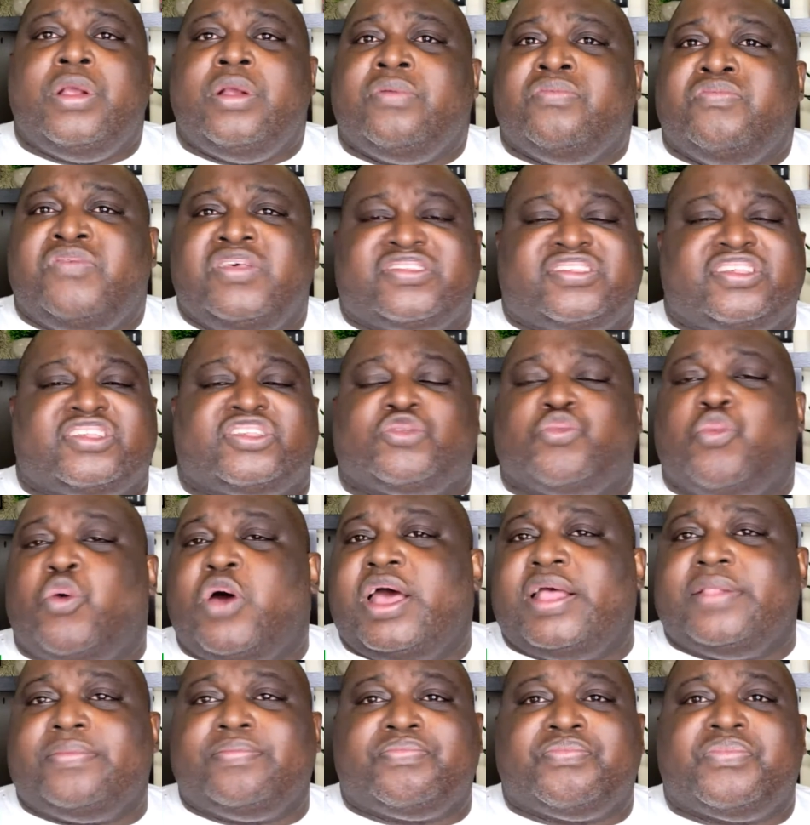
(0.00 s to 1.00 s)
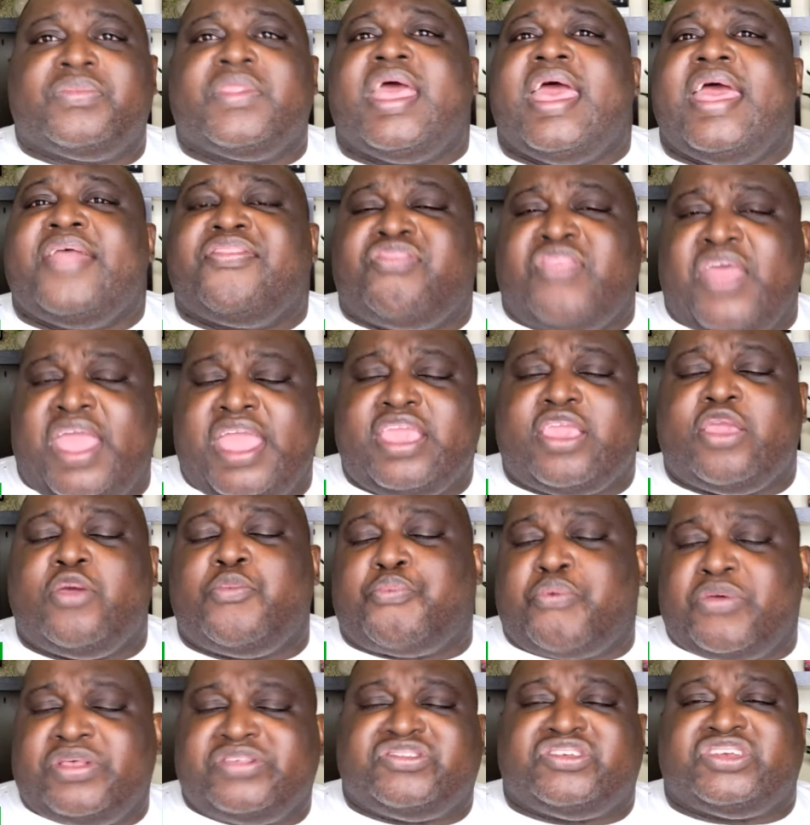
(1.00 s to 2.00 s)
this is what, thank you,
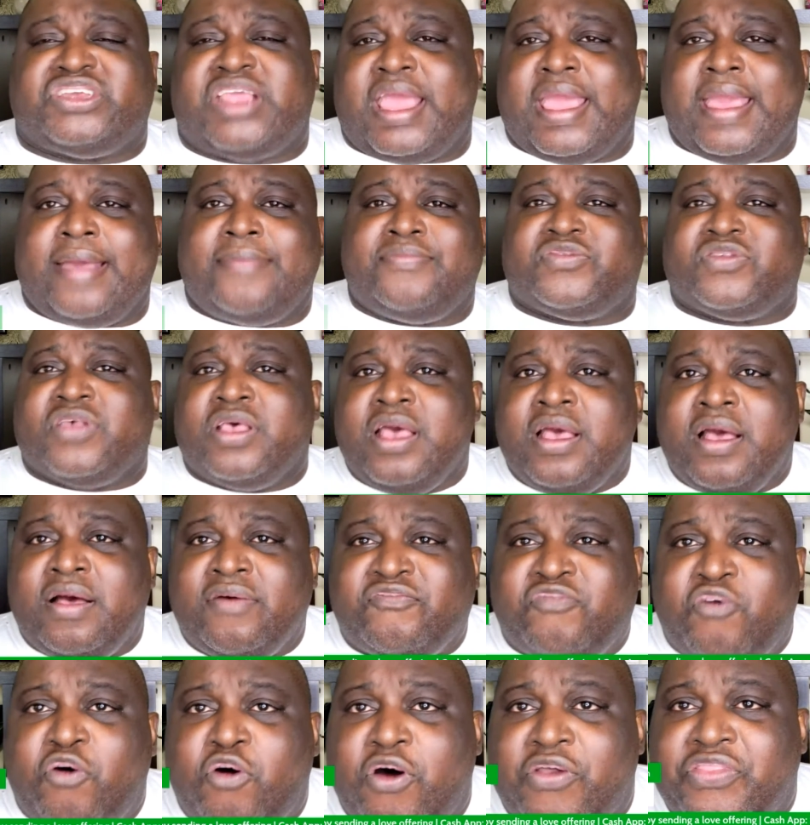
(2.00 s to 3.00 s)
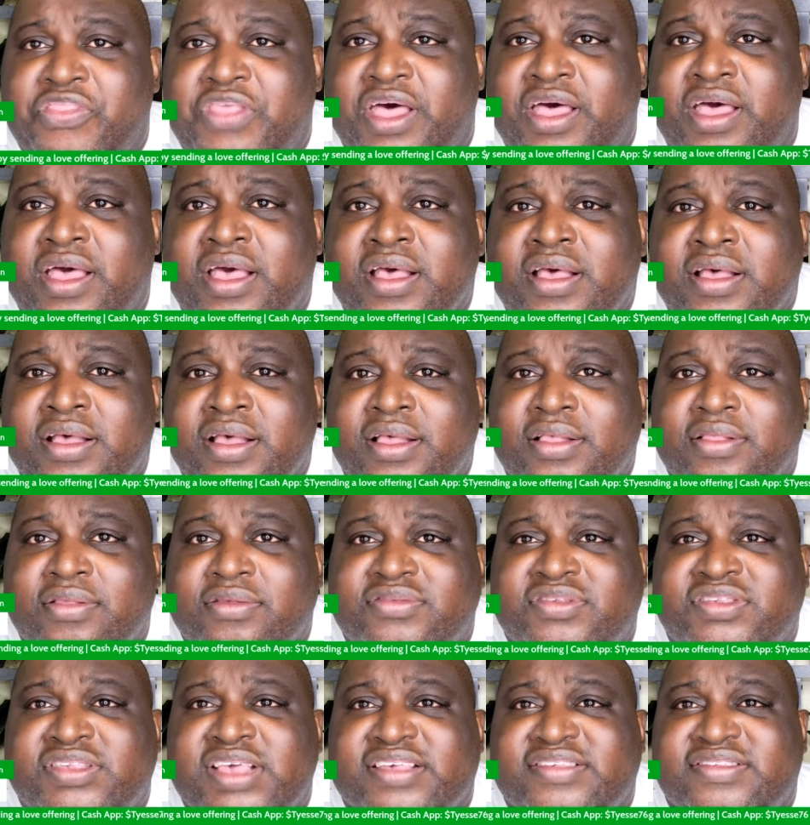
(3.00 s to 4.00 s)
Prince James, for the
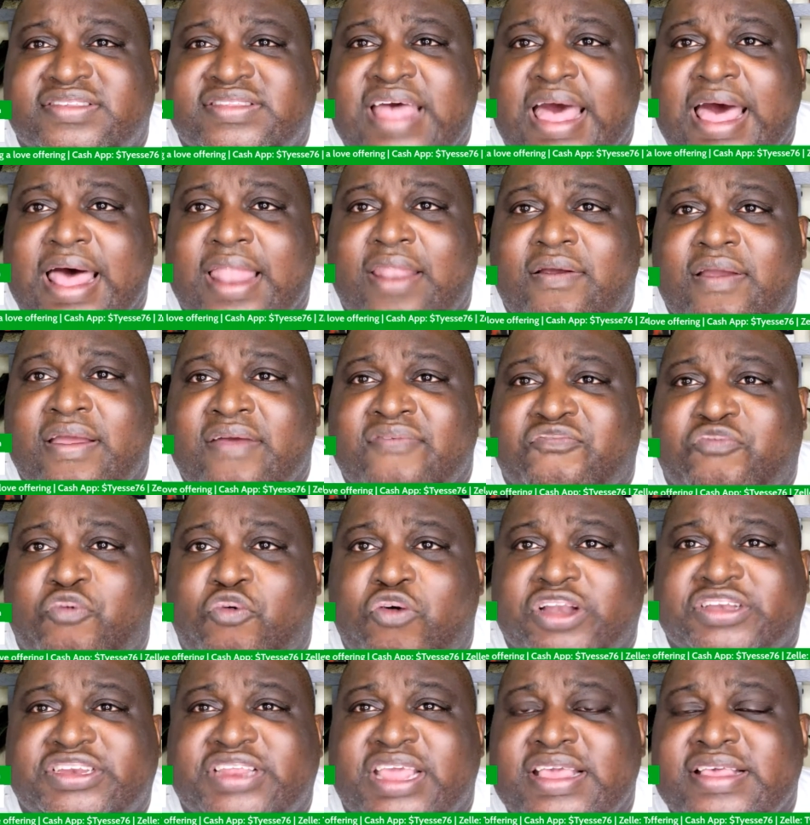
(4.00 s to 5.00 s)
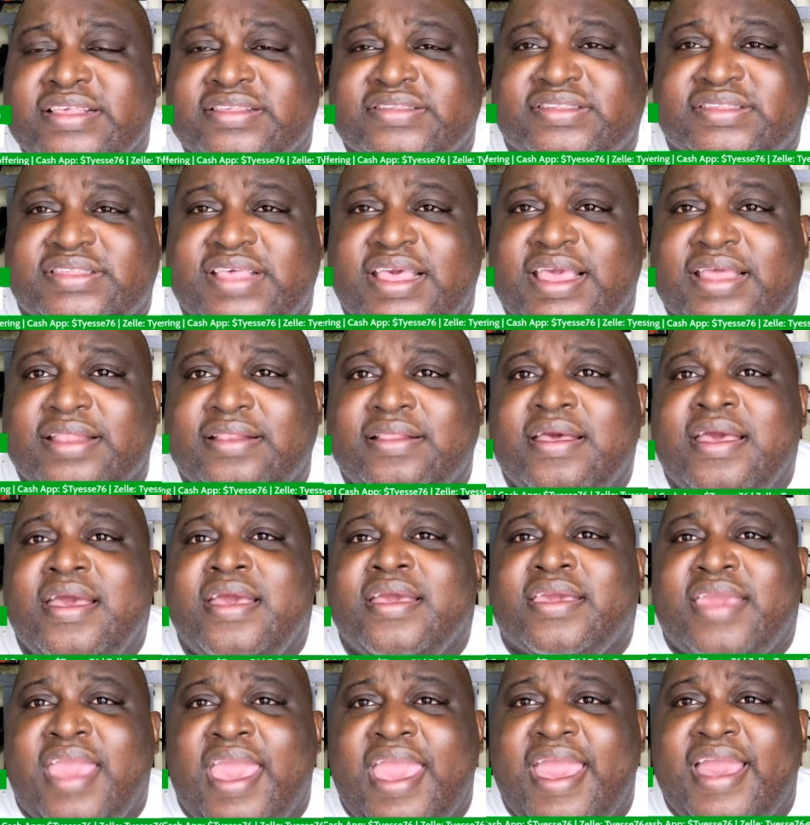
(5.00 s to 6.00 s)
$6.14
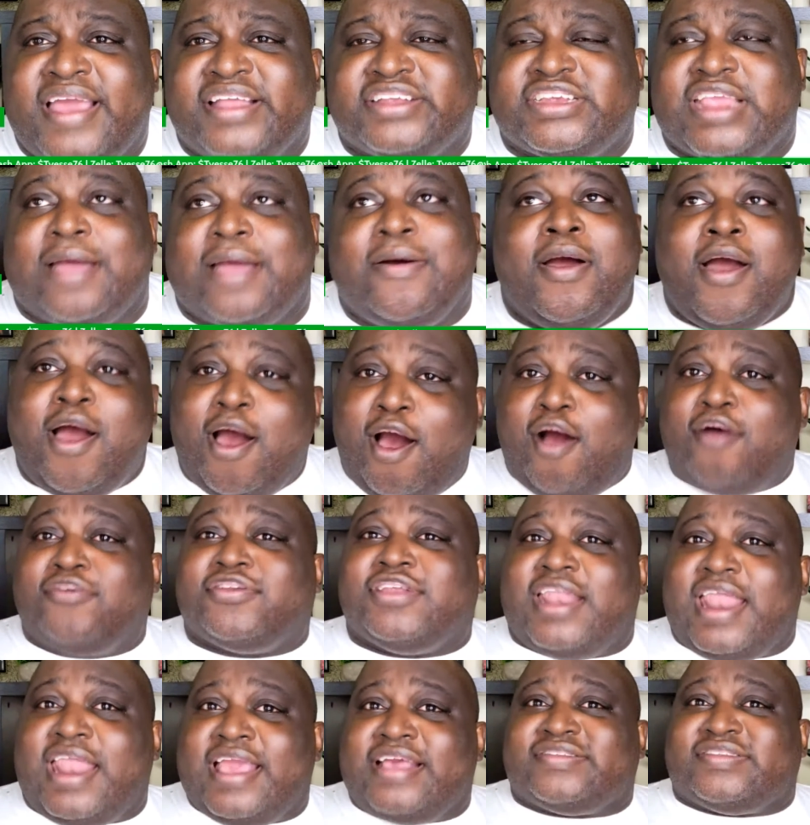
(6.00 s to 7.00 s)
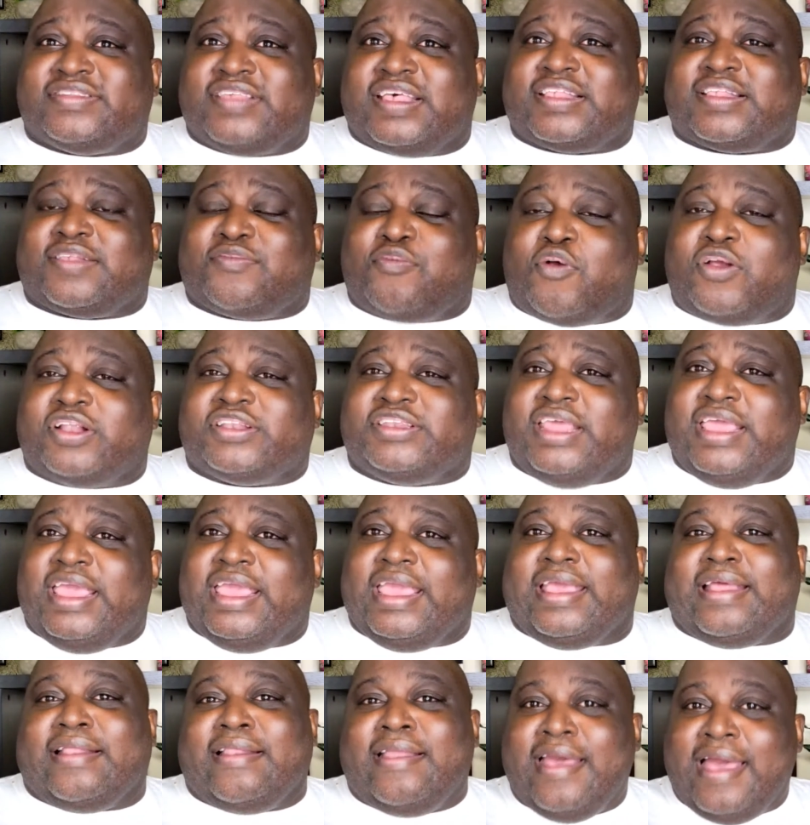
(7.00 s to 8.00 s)
cash app. Oh, today is
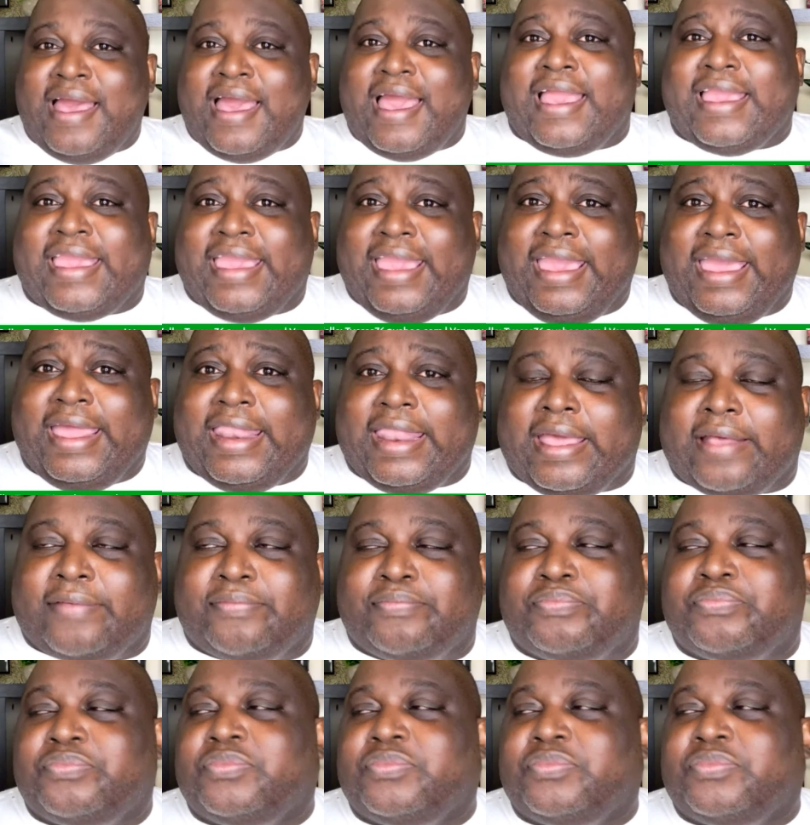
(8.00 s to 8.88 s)
614. I get it.